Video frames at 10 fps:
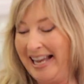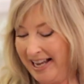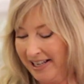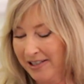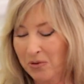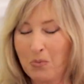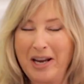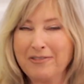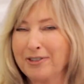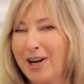and
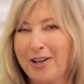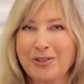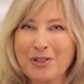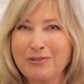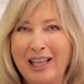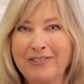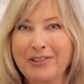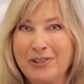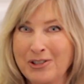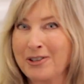wait for all those
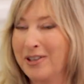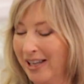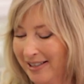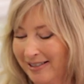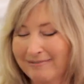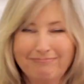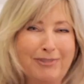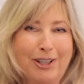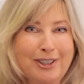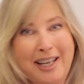flavors to get
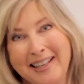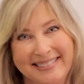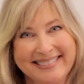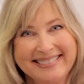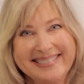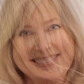melded in.